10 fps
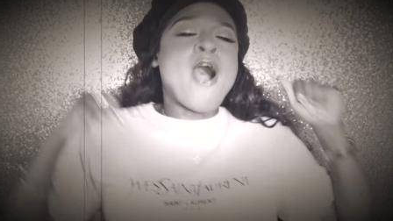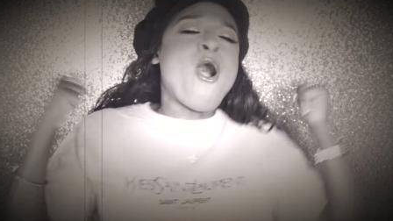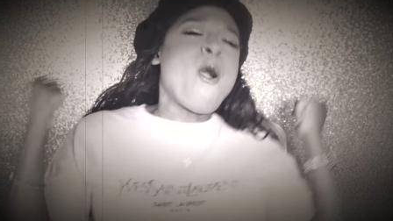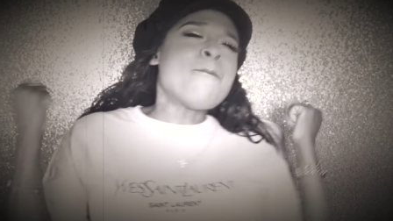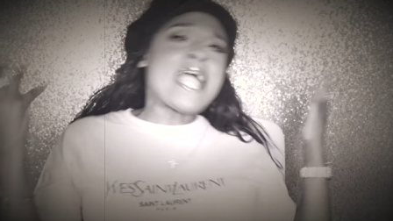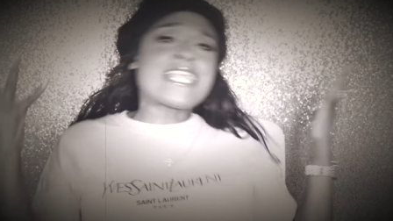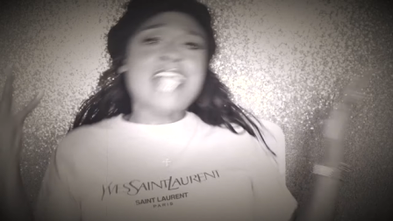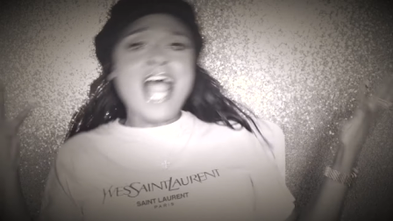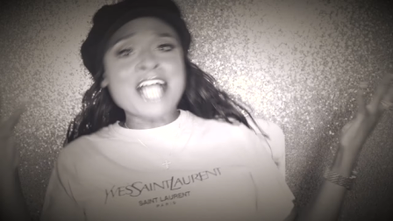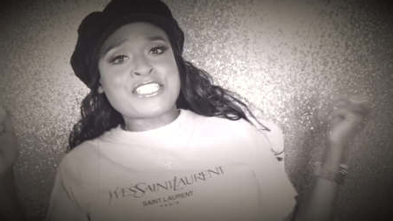oh my
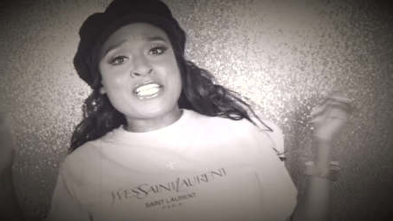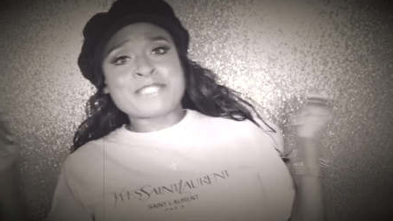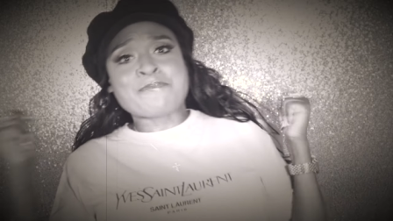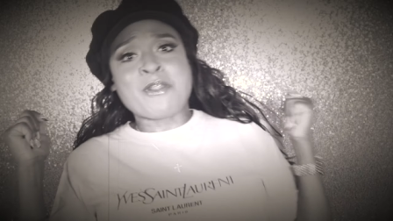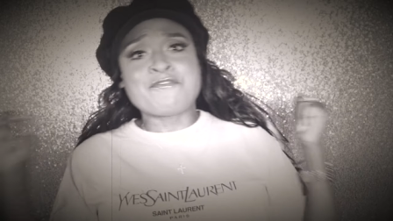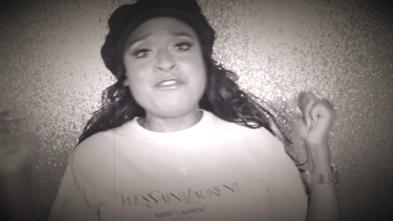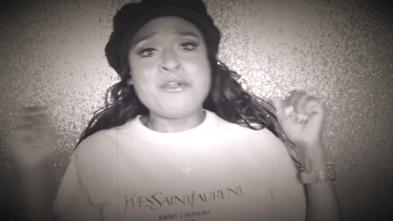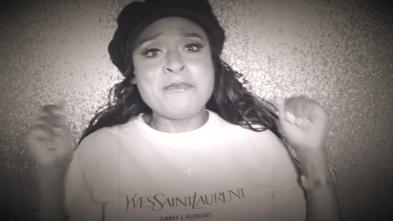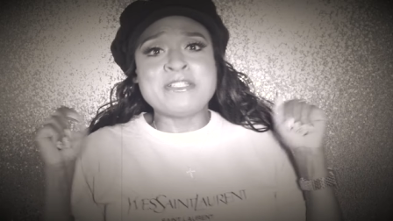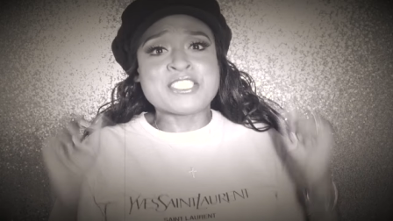gosh, this
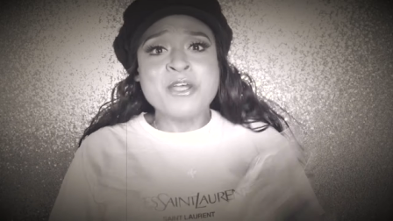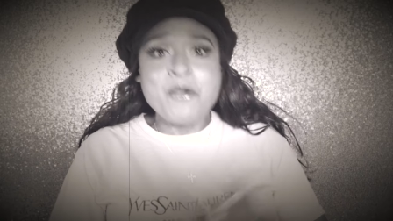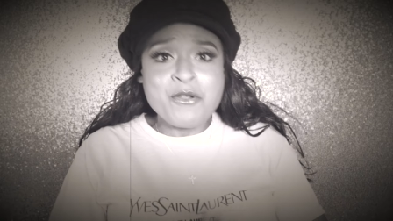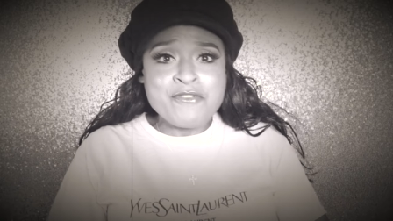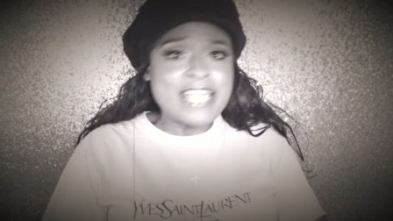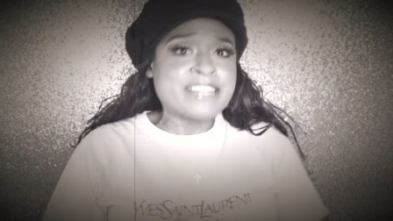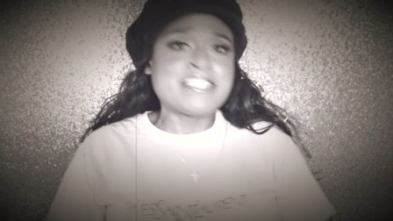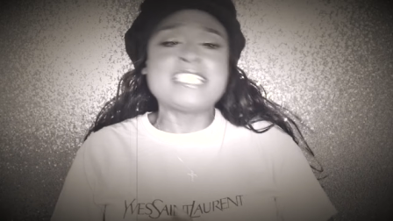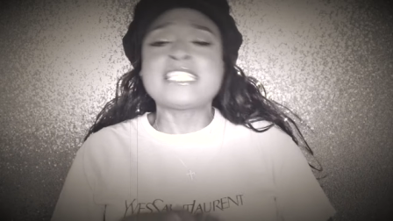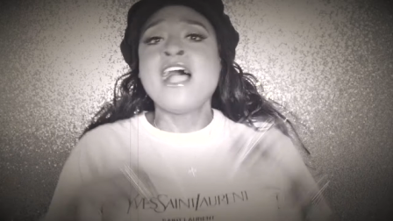perfume is so great.
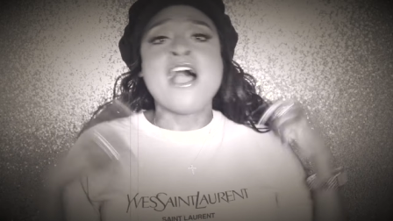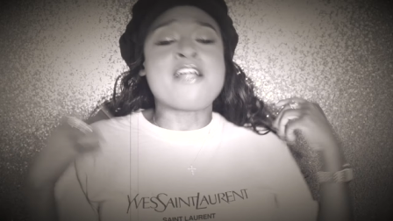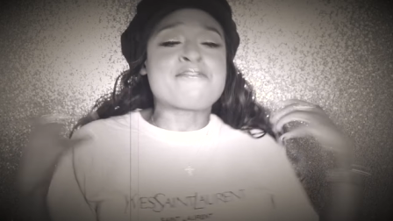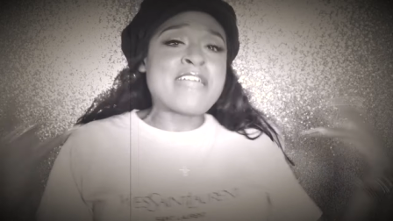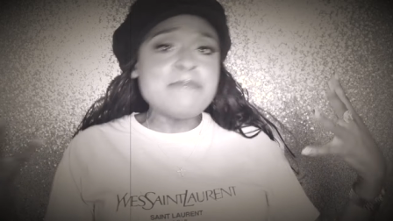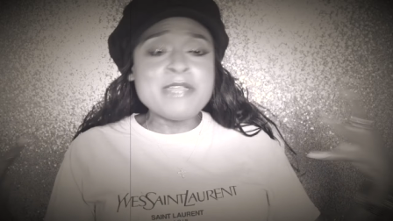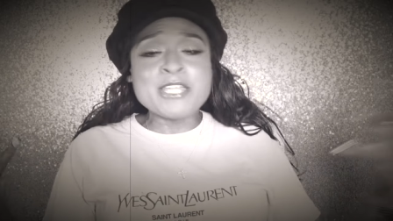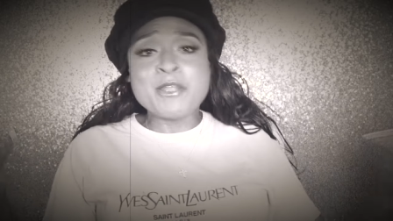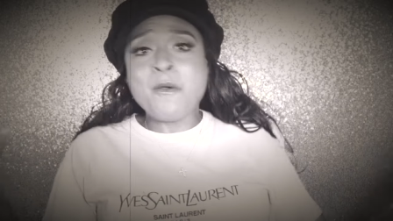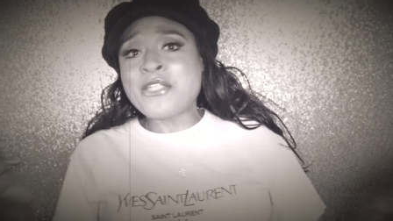This
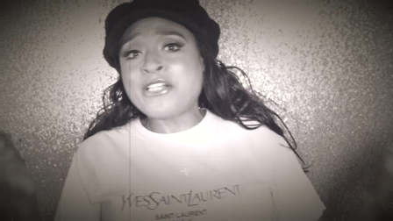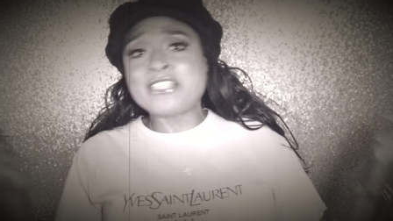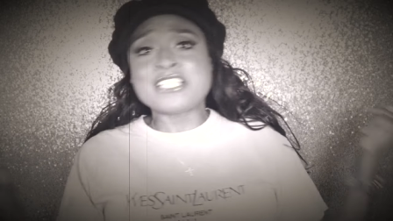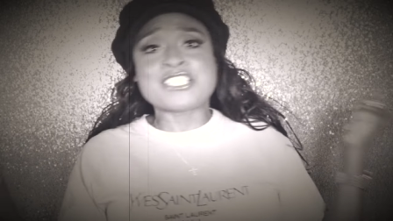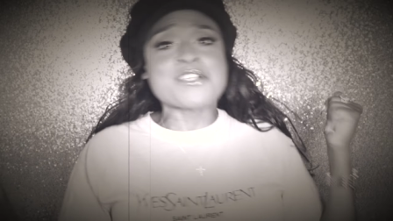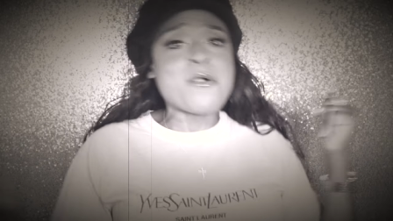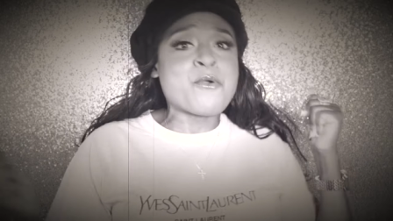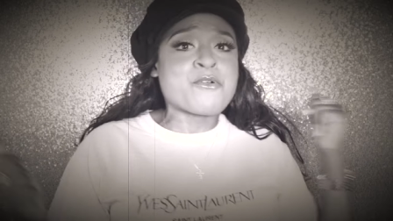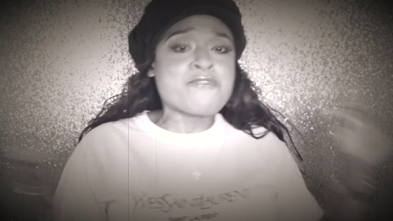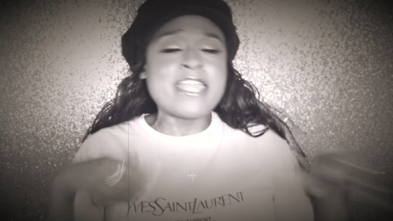Arabian oil is
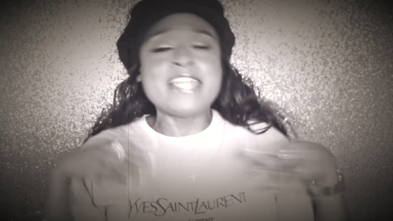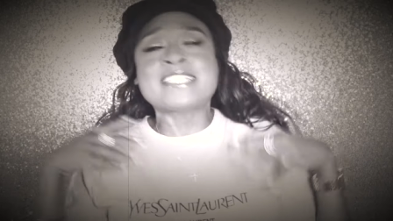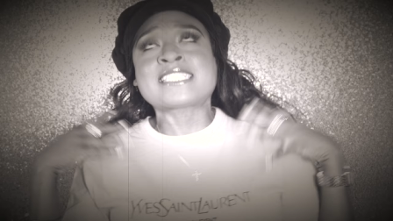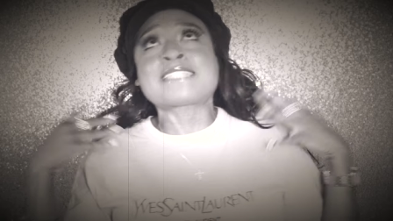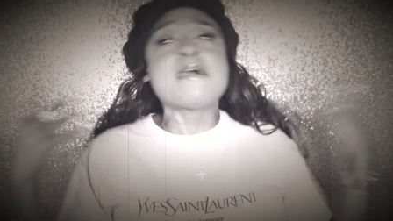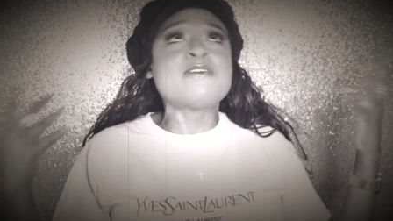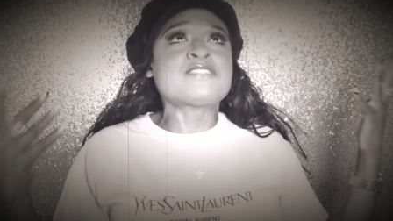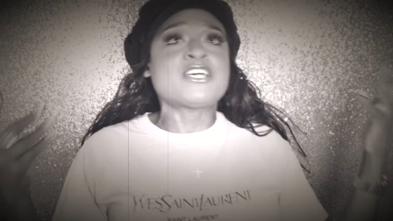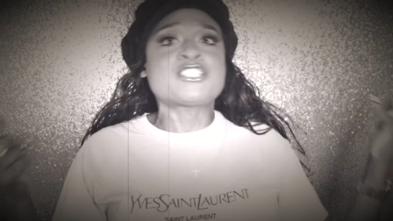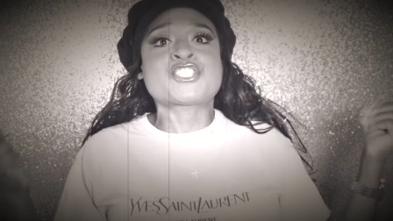so great. It
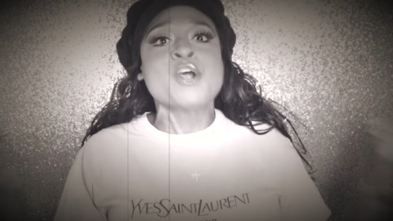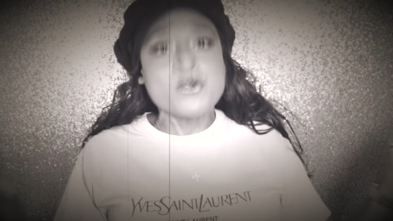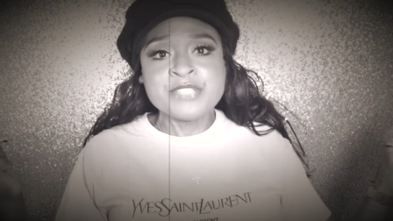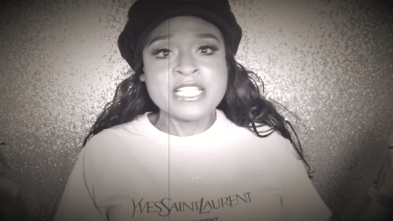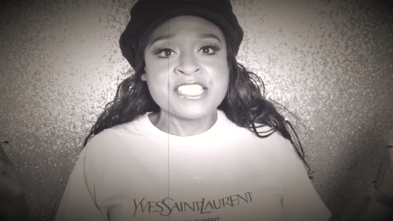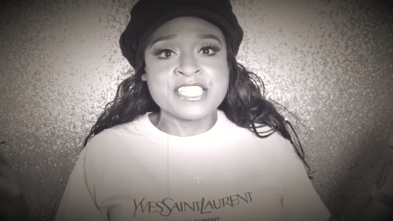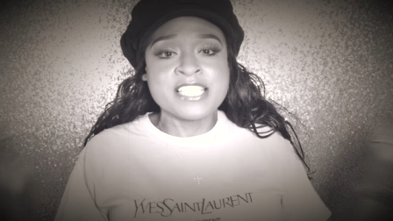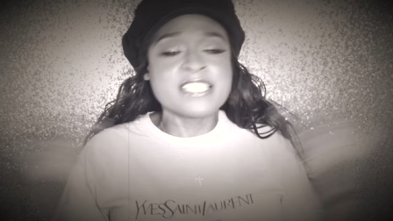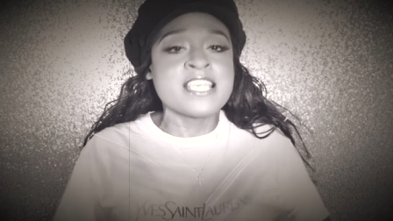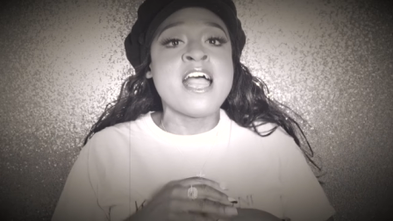smells so
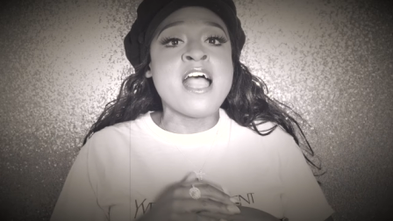delicious.